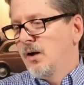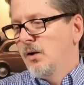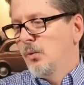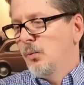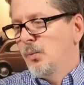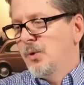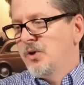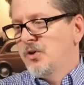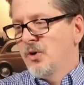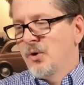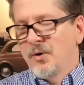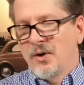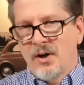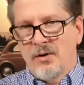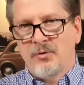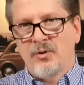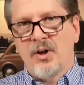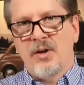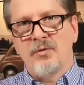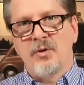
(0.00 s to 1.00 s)
We don't
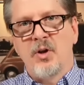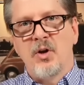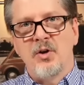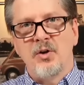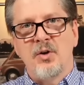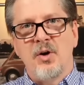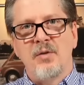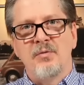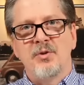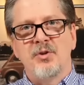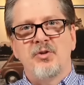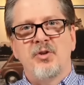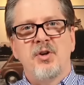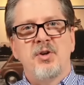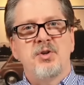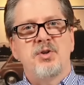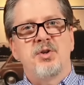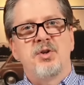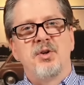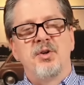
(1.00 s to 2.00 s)
have to have a long
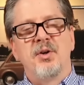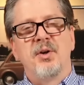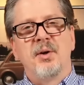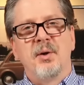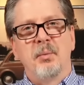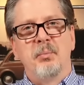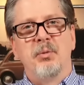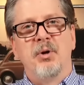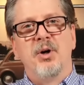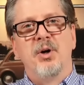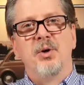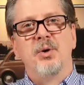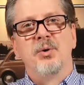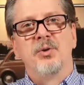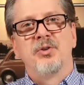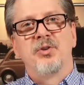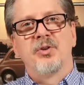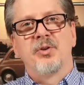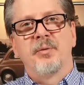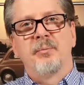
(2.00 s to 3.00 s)
conversation
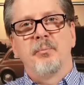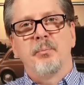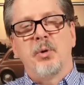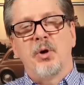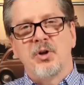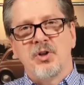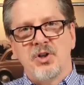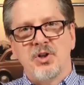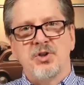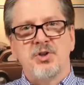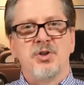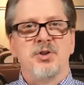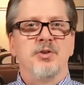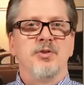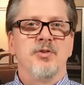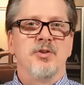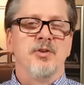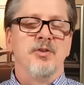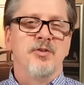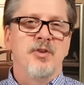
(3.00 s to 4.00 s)
about
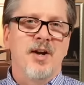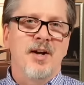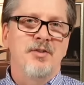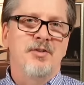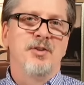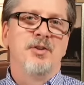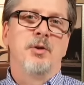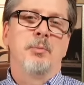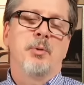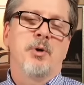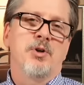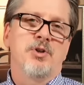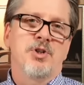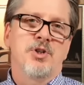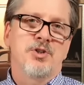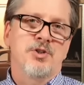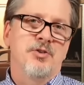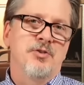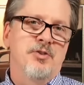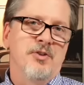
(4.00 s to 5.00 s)
partitions and sizing the
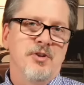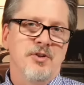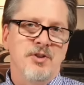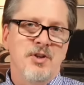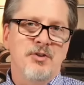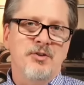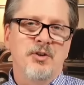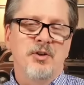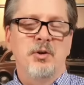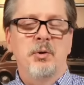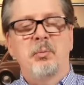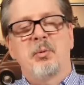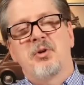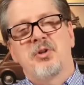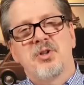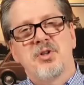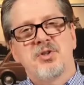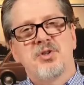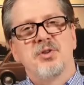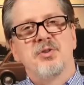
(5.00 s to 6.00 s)
partitions and adjusting the
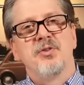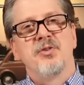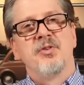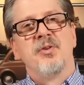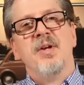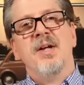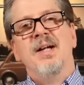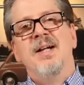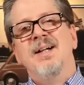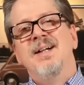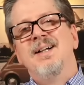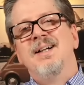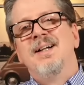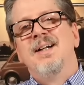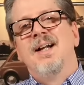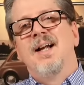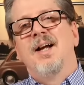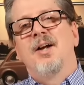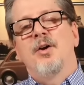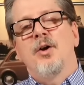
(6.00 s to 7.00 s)
partitions.
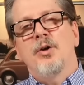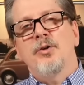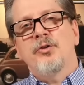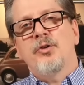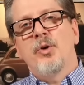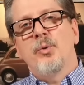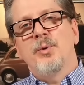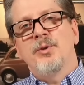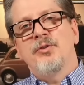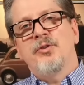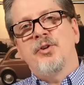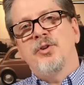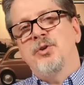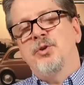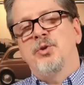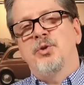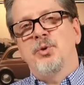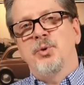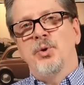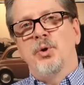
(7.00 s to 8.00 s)
And also, once you
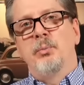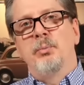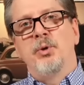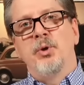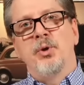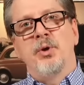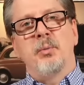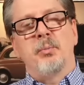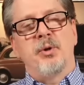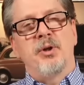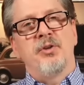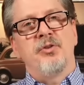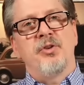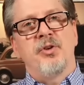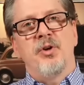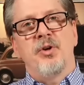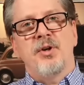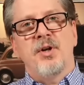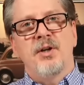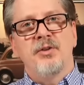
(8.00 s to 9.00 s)
do dual boot, it brings
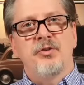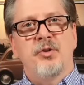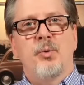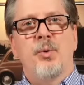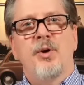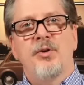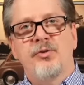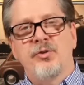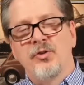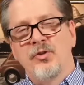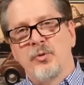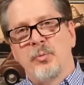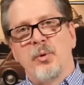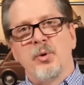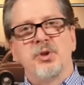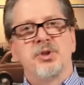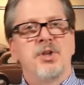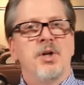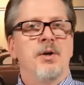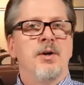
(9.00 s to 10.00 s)
in all kinds of questions
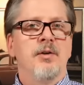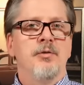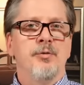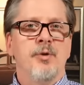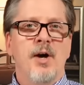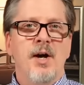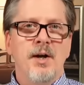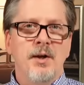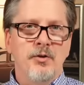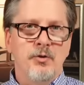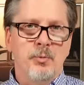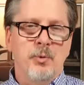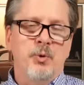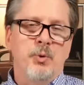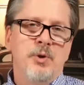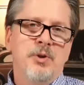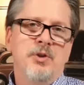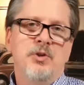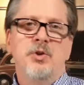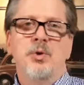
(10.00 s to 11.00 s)
about sharing files
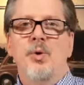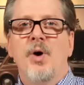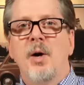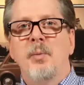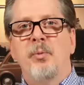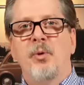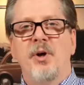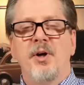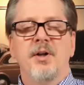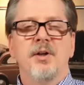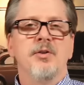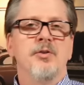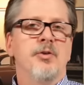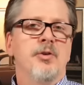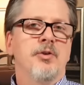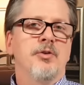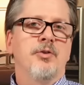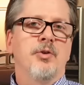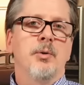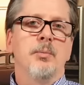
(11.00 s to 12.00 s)
between the two operating
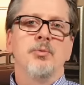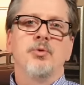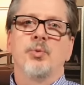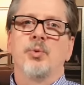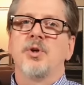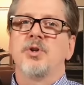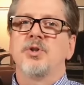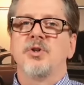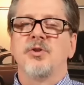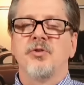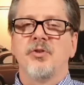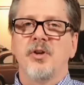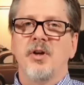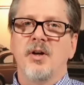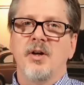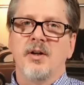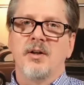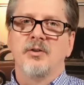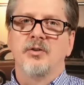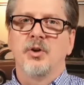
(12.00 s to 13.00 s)
systems, which is
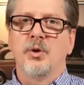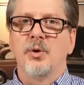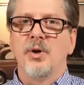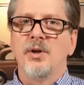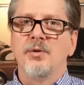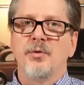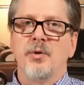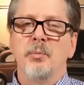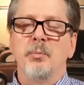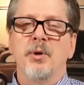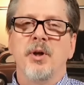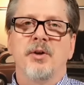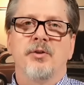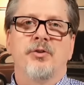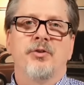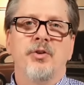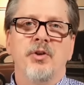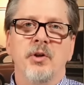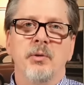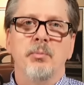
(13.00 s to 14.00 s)
a degree of
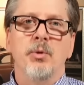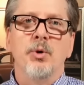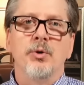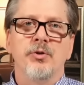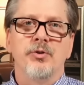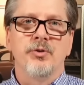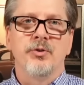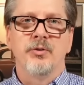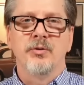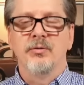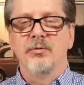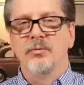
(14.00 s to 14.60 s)
complexity that most